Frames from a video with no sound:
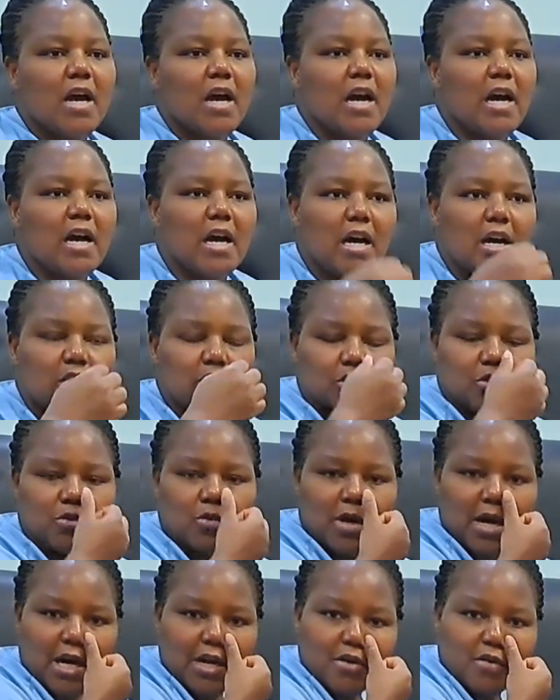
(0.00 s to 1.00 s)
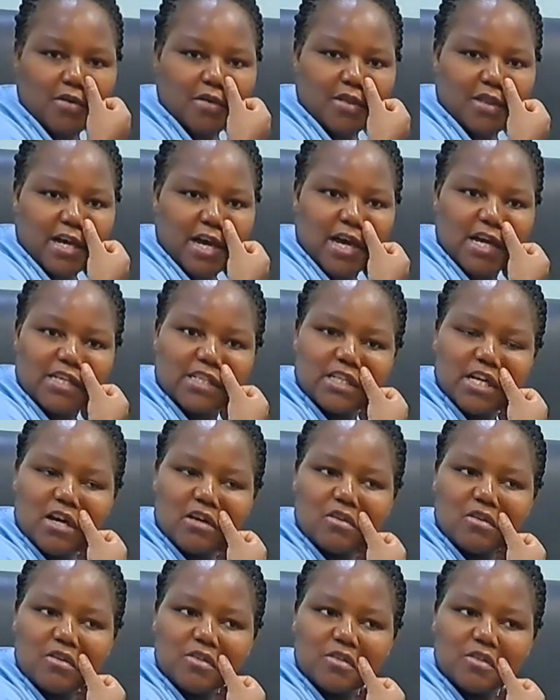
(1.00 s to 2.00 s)
To add on that,
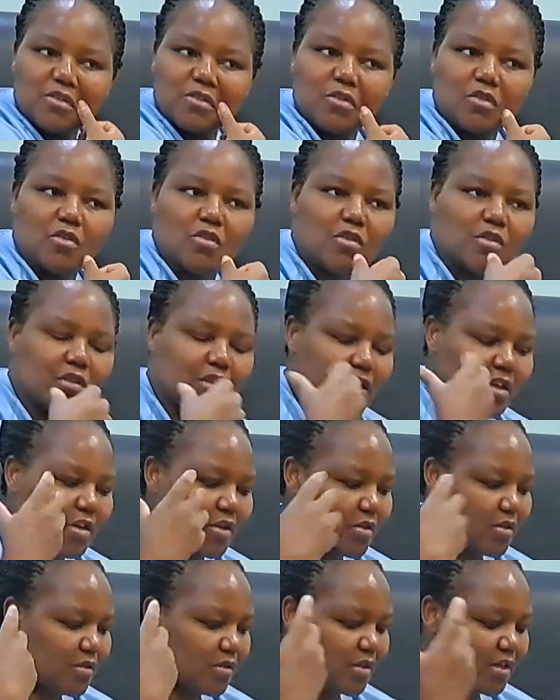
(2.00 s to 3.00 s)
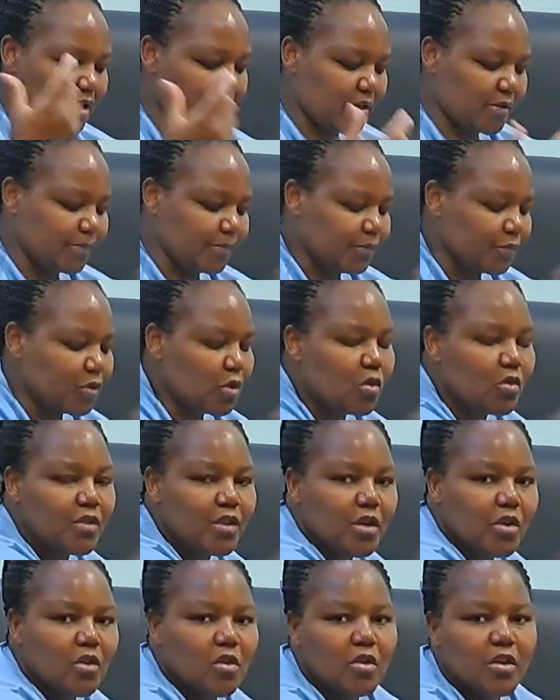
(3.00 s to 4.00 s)
I'll also talk on
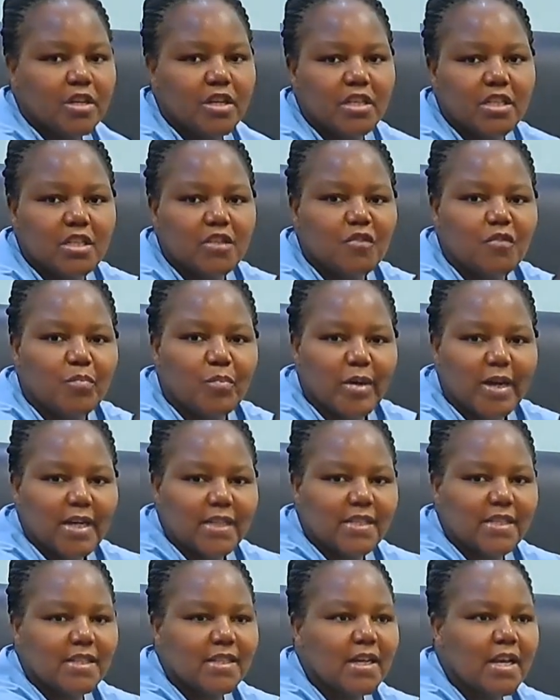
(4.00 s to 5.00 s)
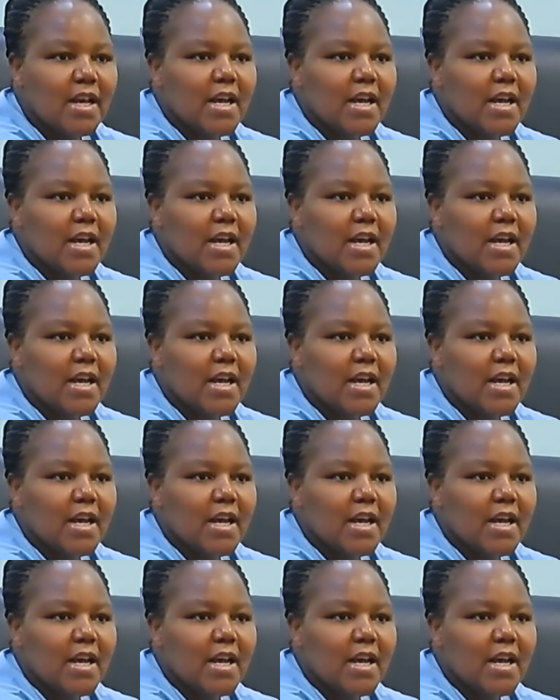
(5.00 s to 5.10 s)
the cognitive part.